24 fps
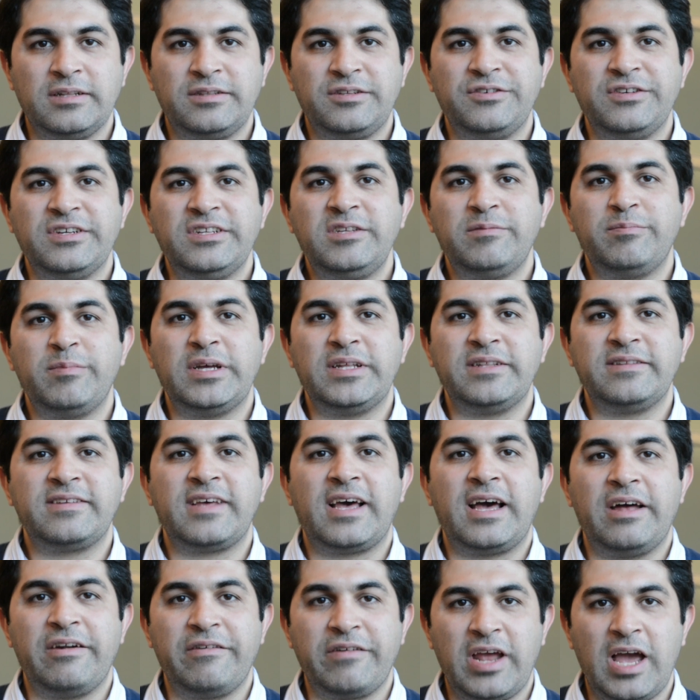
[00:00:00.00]
treatment
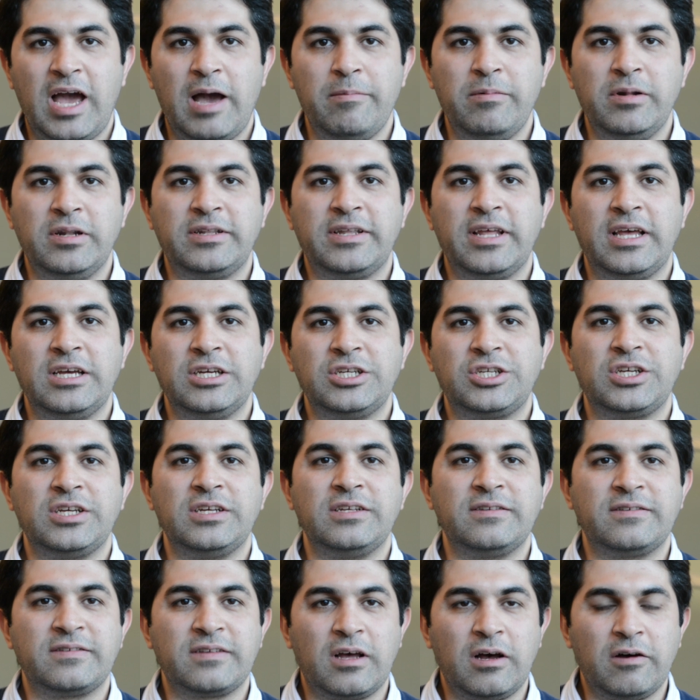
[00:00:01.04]
and
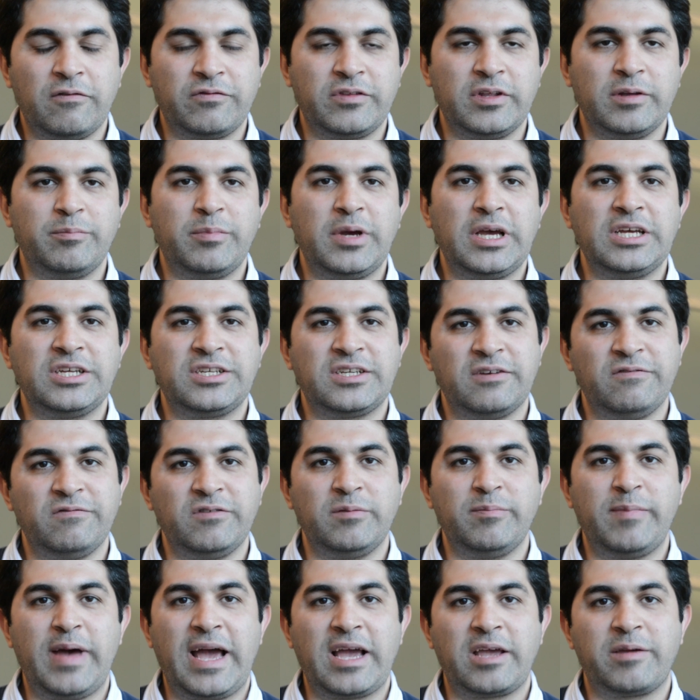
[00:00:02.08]
rehabilitations of the patient with
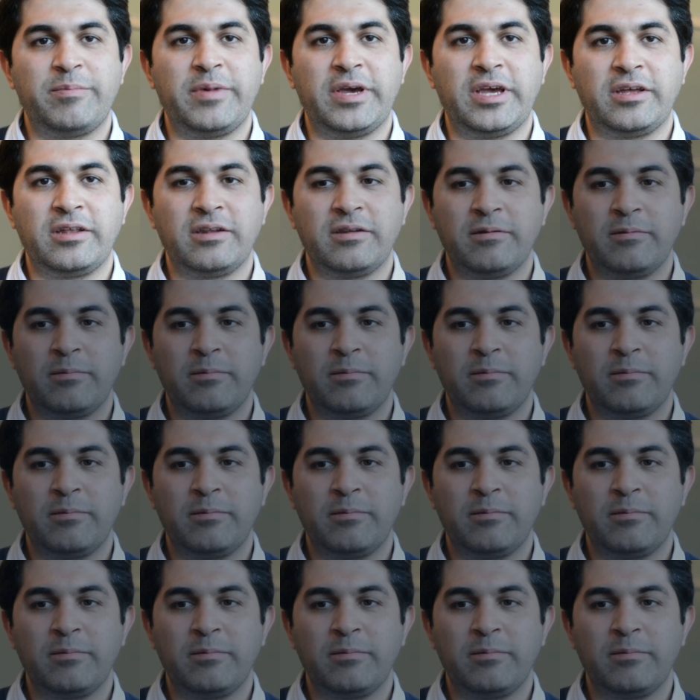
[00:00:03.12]
back pain.